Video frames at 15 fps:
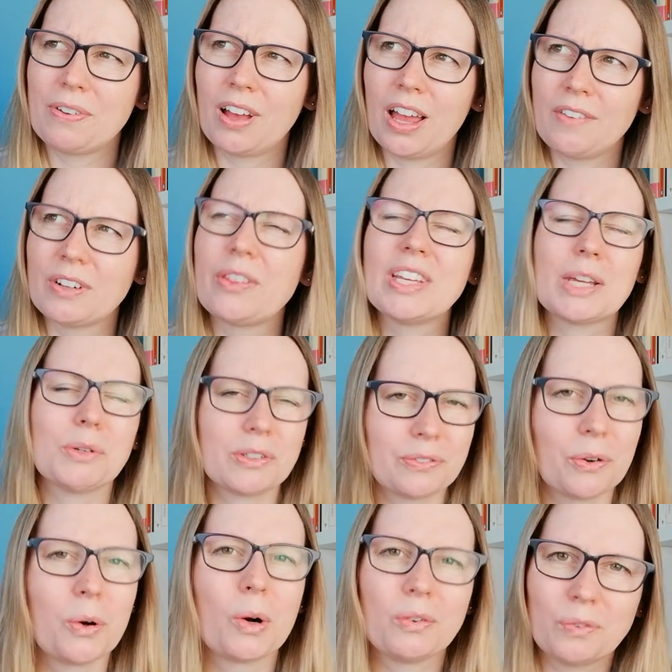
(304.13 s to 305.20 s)
five. I think it was
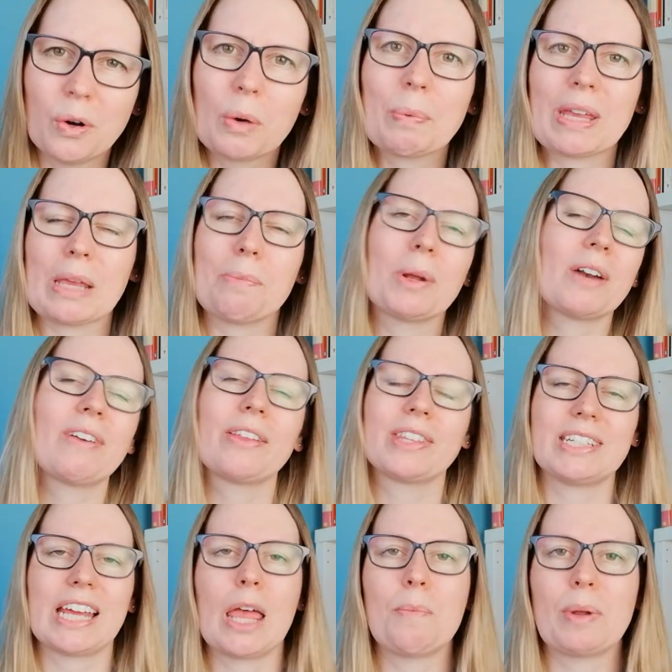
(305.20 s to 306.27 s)
four people around
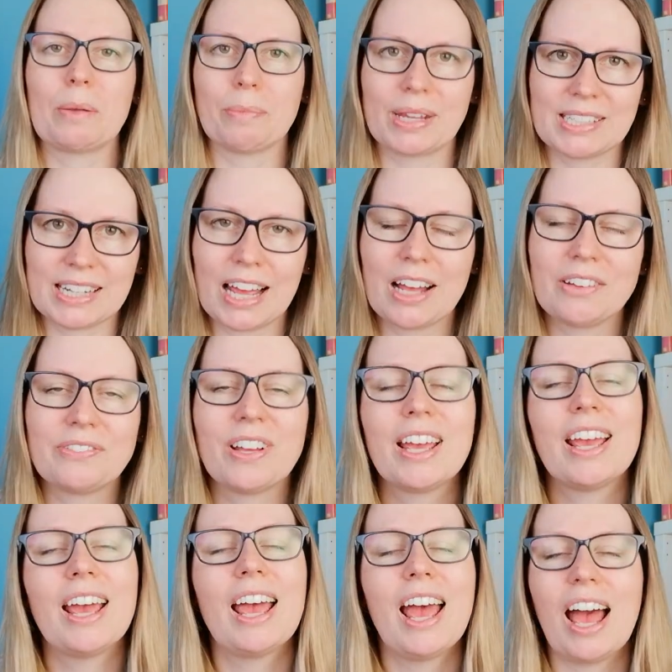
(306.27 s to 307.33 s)
the table and myself.
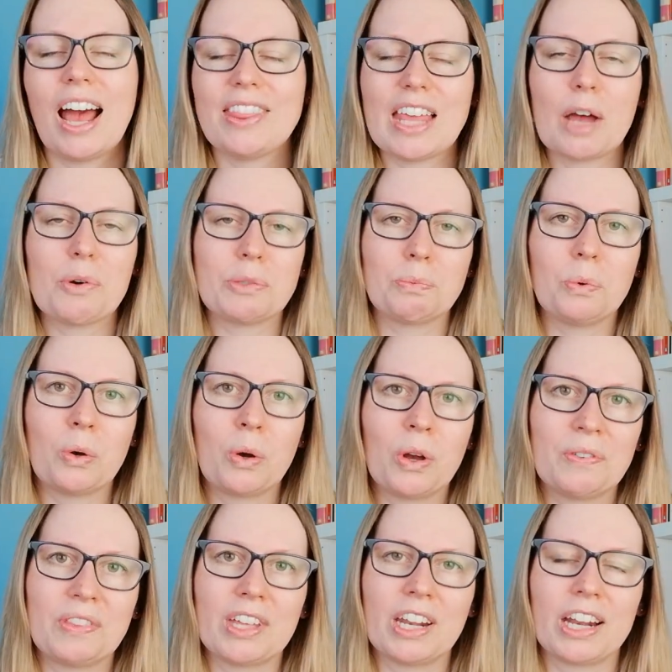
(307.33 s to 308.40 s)
And that was more
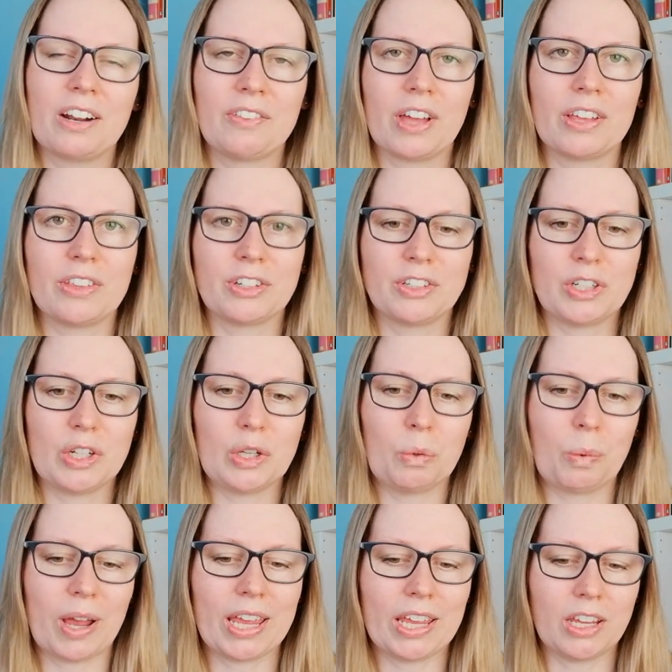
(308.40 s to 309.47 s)
of the kind of like the
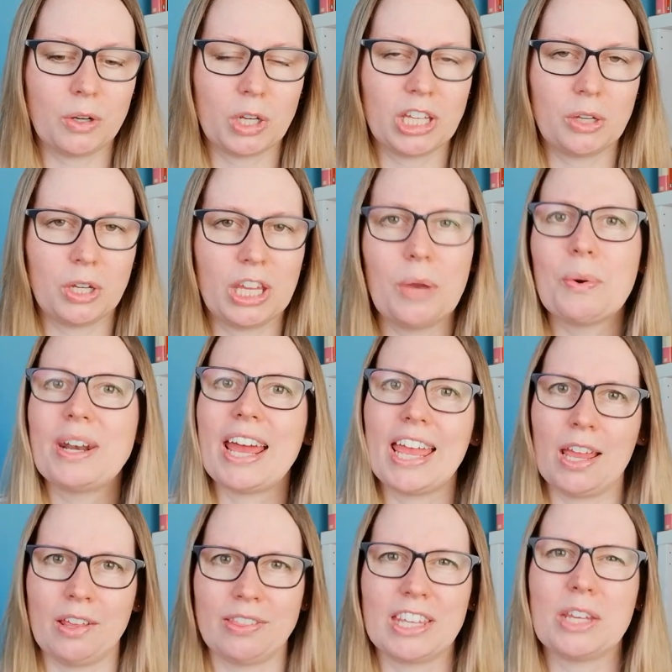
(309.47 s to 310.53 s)
two-way
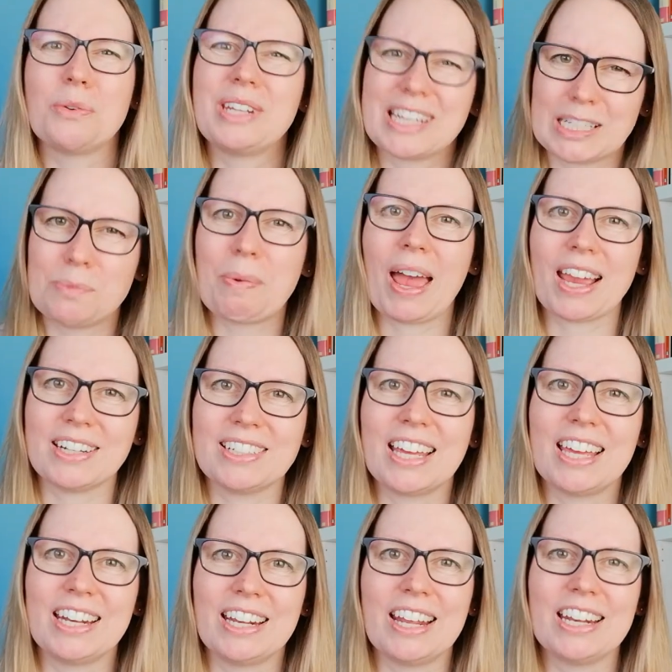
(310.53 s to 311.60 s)
Q&A that you'd expect
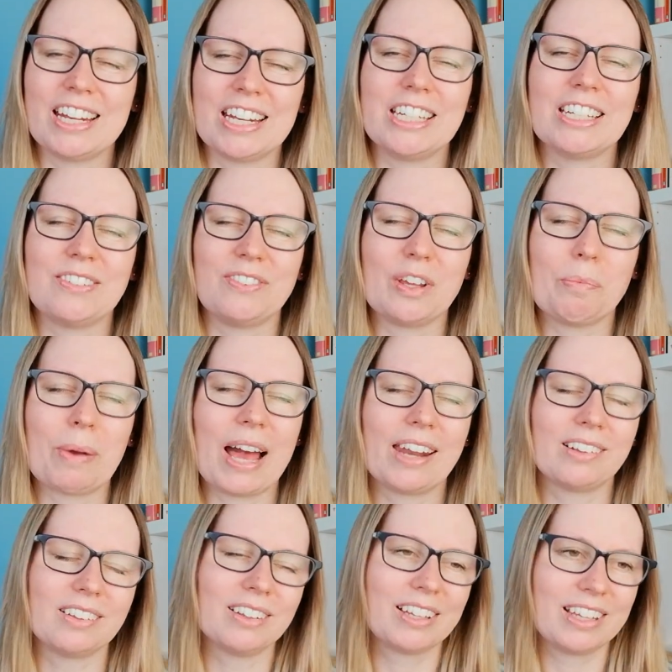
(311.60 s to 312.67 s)
in an interview
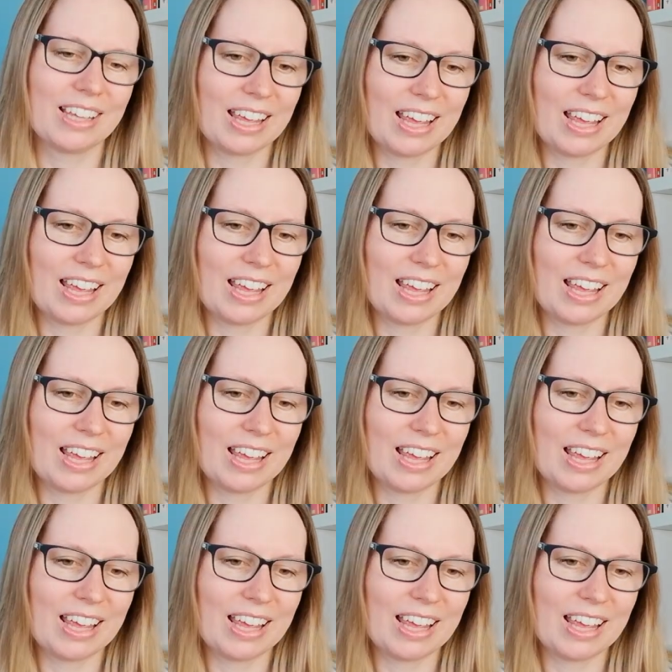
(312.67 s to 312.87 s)
panel.